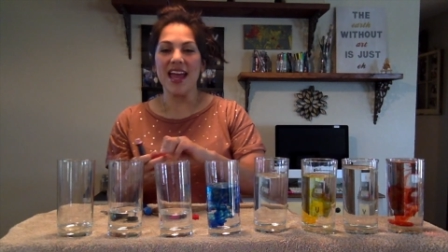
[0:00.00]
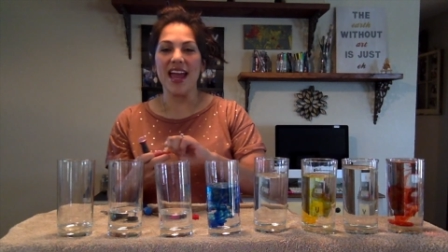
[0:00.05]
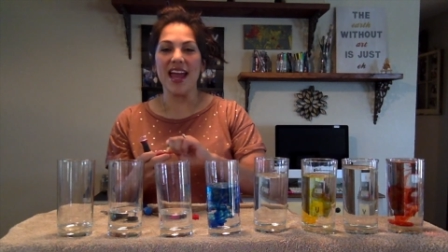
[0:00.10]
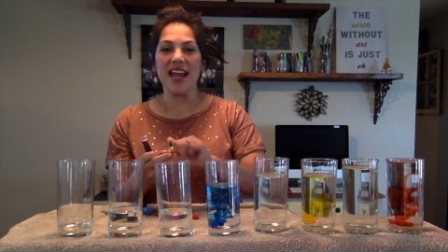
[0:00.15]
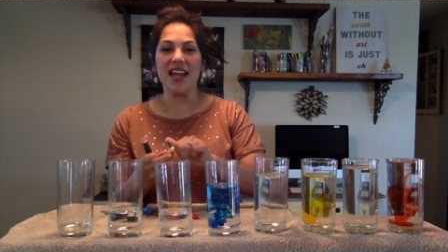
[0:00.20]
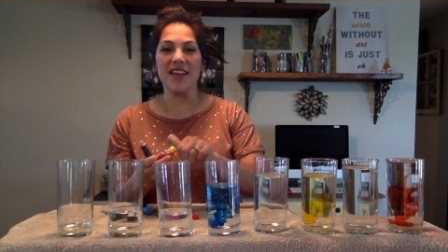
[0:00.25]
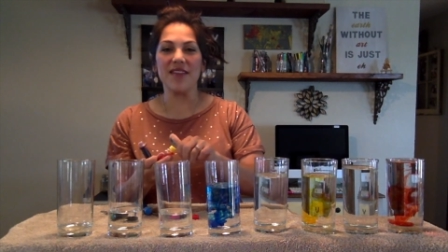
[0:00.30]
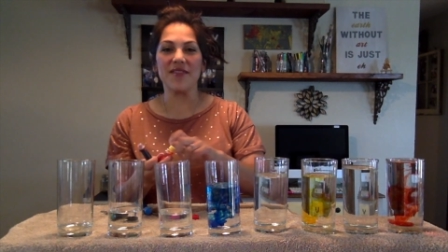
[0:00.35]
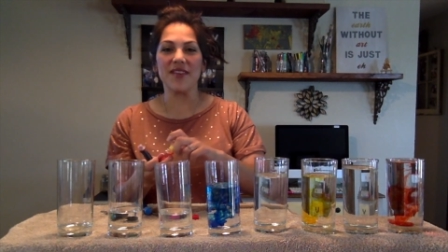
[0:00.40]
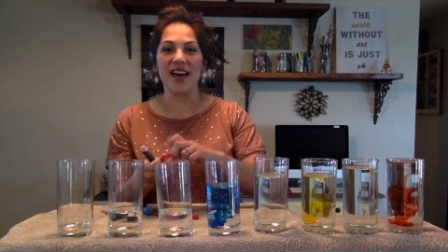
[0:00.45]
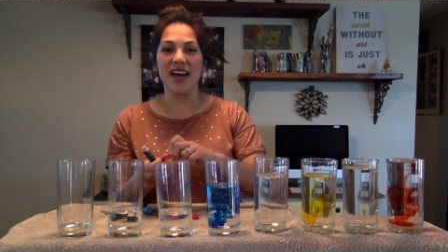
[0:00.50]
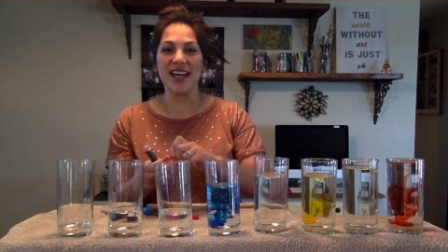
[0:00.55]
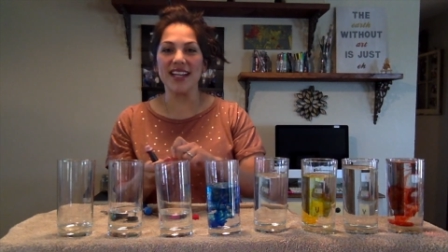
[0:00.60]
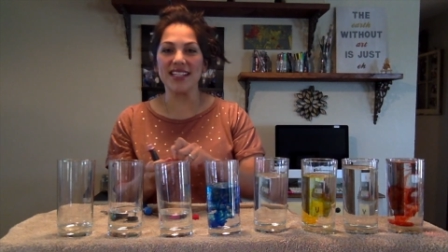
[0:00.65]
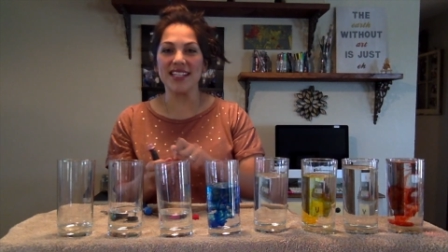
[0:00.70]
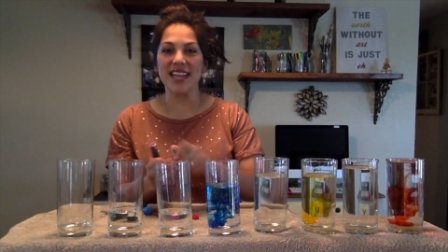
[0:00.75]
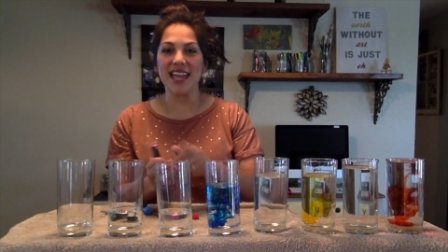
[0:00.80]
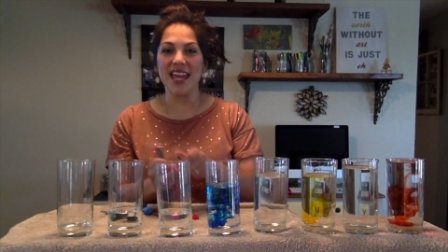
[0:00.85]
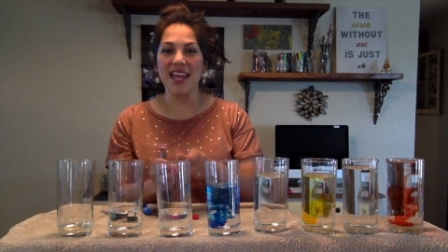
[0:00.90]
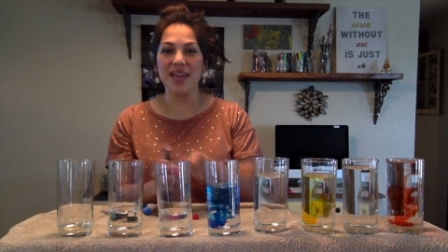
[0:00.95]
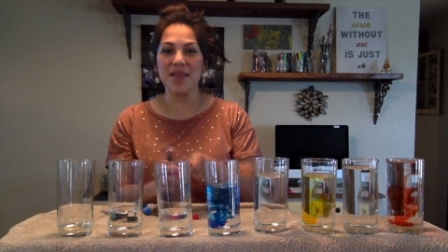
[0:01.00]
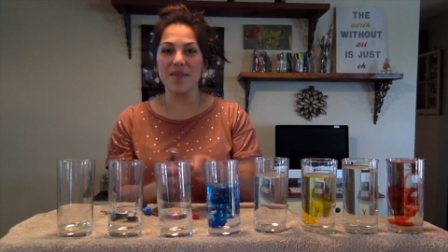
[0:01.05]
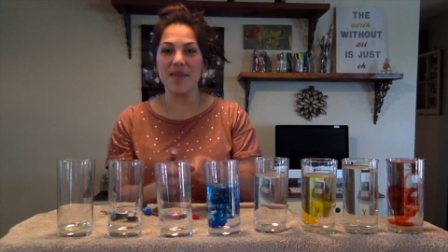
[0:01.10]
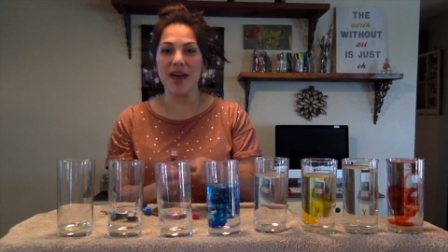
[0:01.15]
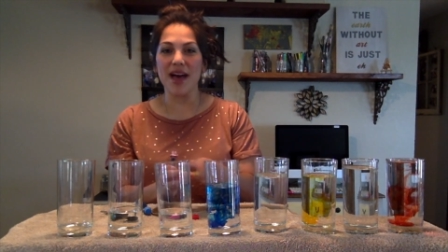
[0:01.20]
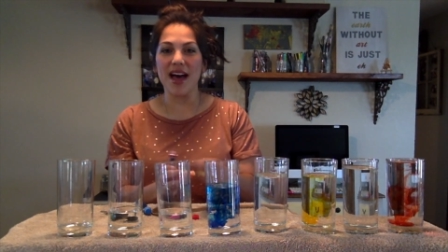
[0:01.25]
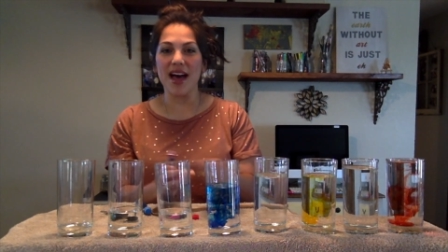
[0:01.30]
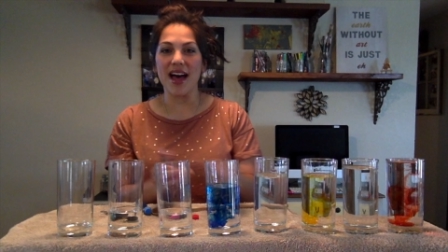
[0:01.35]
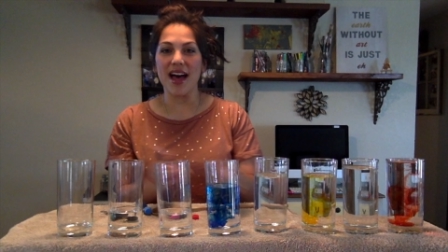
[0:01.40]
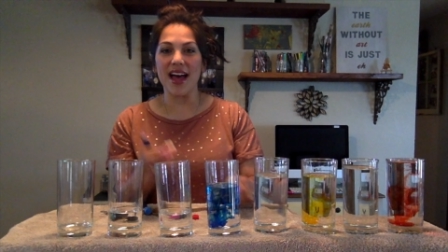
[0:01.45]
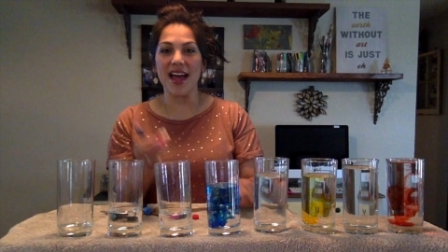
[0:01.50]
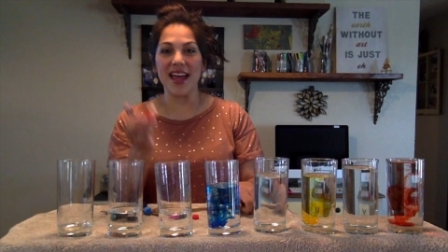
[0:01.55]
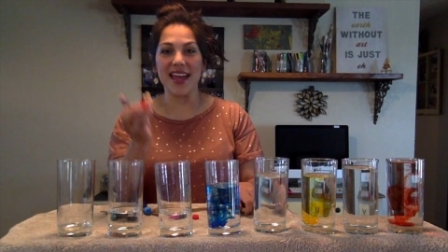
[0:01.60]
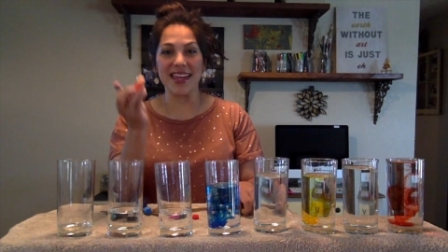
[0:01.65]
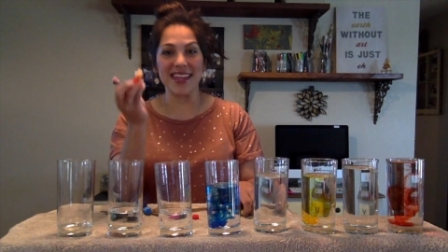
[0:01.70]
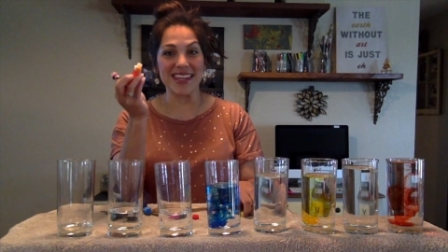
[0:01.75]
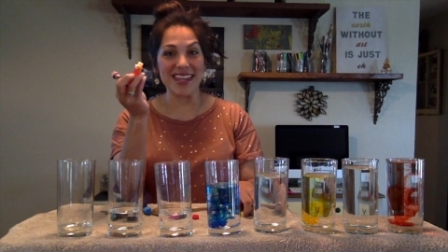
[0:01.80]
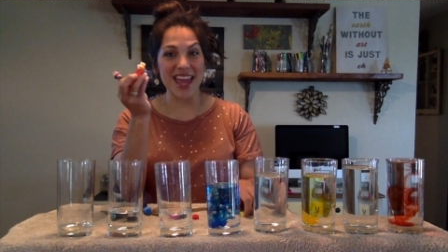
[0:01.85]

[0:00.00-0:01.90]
and if I take my